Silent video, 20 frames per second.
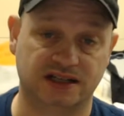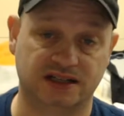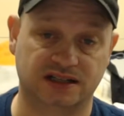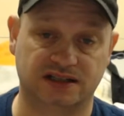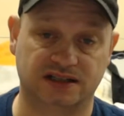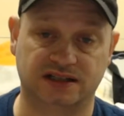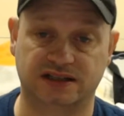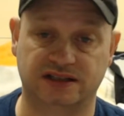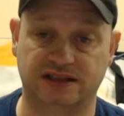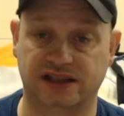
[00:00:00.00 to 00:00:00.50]

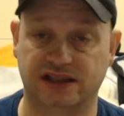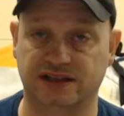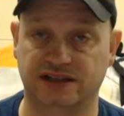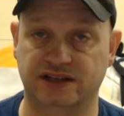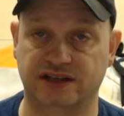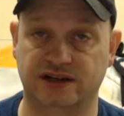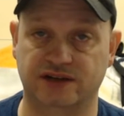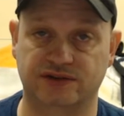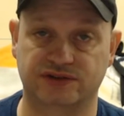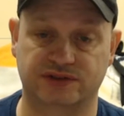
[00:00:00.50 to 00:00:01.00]
that
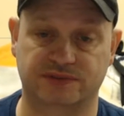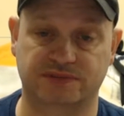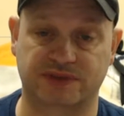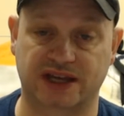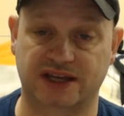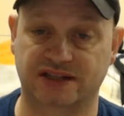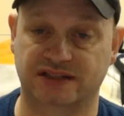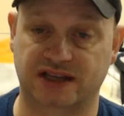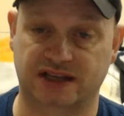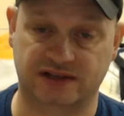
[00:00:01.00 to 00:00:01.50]
you know, some
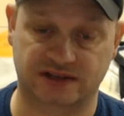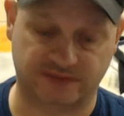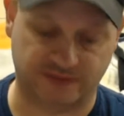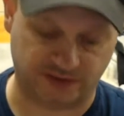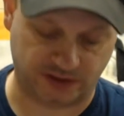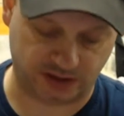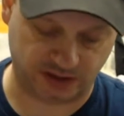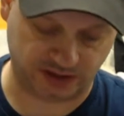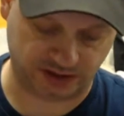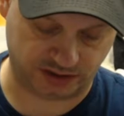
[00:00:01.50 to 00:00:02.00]
things have to
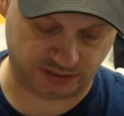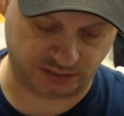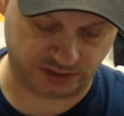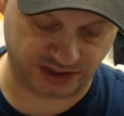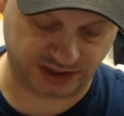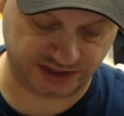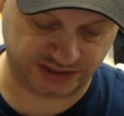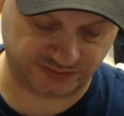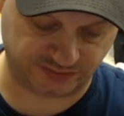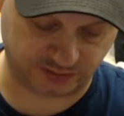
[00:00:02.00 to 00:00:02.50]
fall into
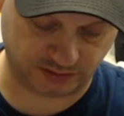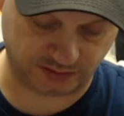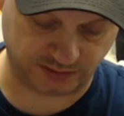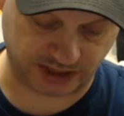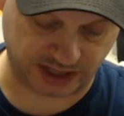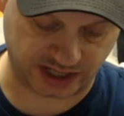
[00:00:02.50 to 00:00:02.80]
place for them,